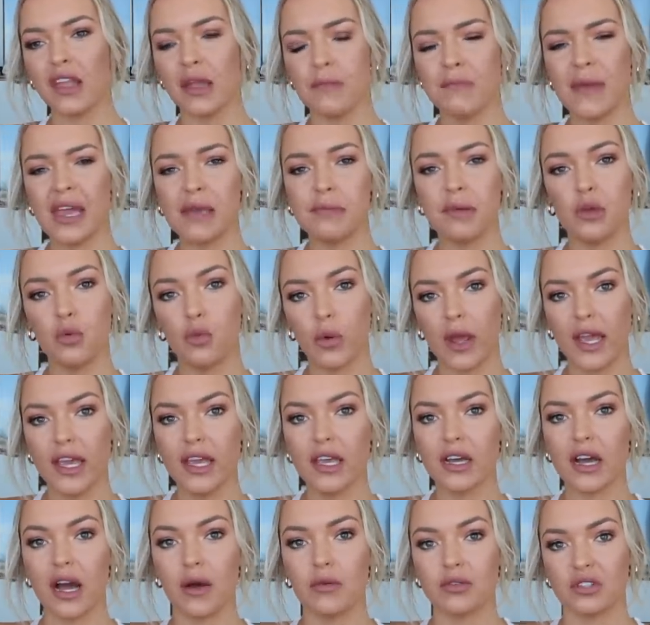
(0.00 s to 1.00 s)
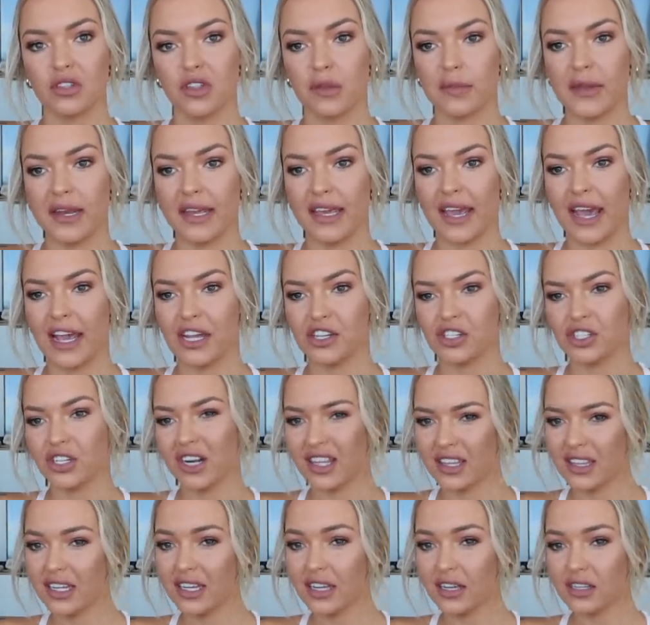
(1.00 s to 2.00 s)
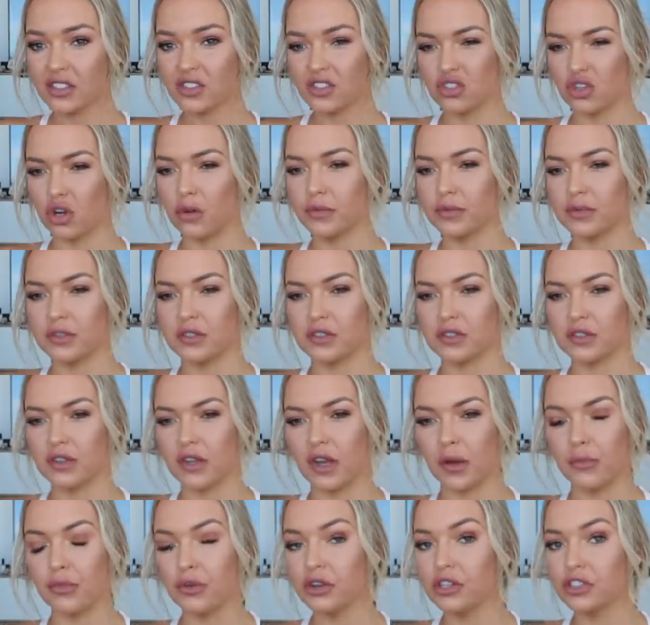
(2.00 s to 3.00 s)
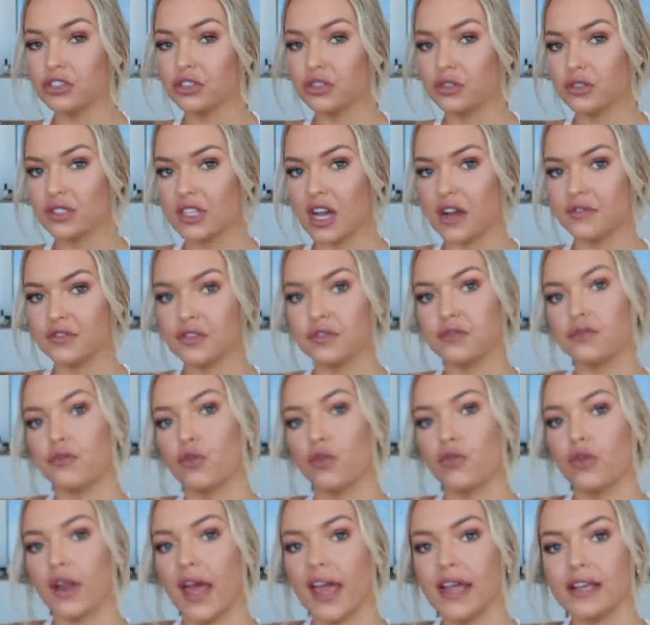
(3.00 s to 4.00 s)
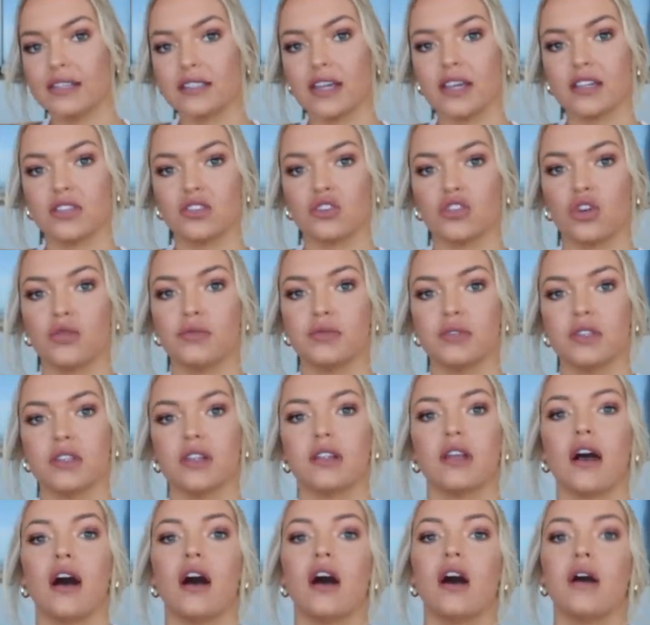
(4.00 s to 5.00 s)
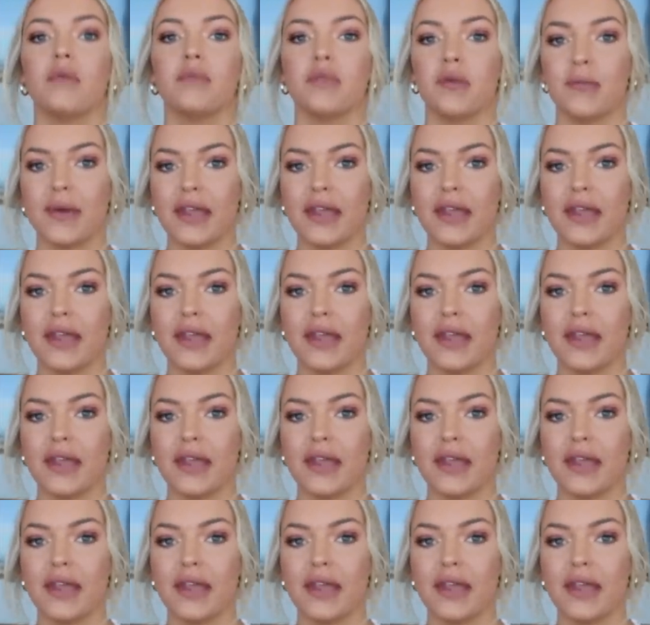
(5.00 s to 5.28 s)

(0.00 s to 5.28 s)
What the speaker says: maybe week, I was on the medication. I think I stopped, I'm pretty sure it was after 4 days I stopped the